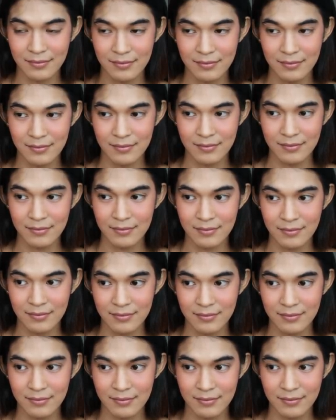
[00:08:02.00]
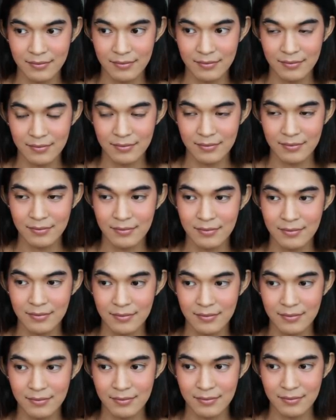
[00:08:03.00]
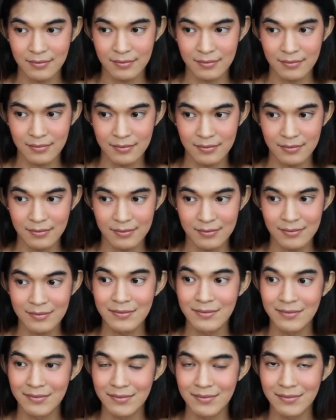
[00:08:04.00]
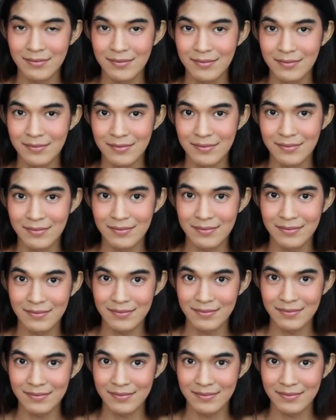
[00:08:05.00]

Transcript: The person shown says nothing.